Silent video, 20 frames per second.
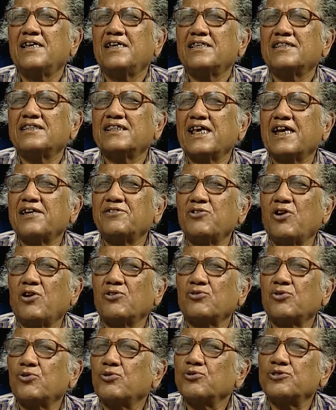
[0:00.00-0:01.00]
they are
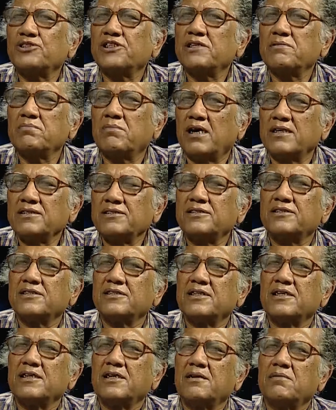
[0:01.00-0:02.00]
not losing much,
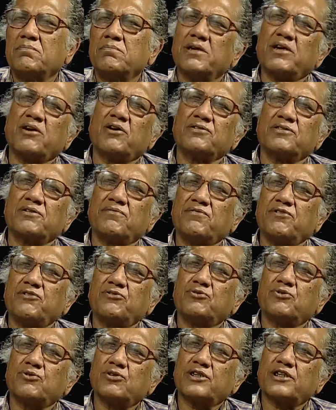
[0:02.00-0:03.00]
because if you